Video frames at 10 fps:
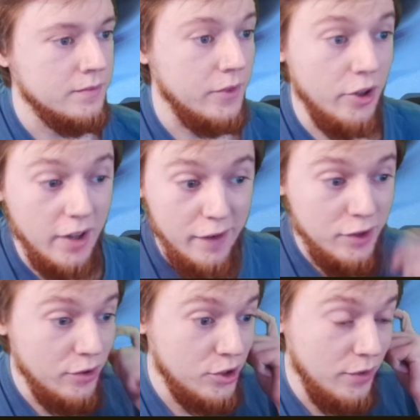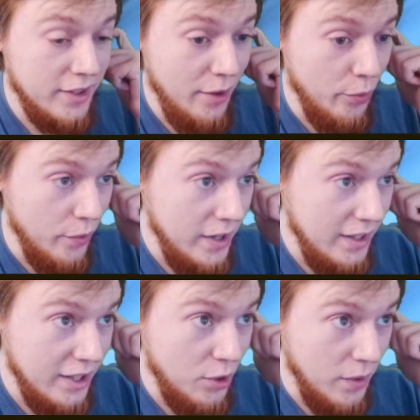Their life total's going down
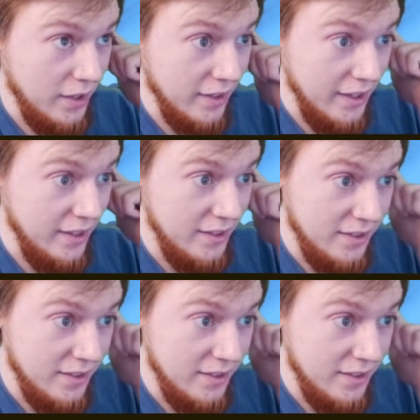really quickly.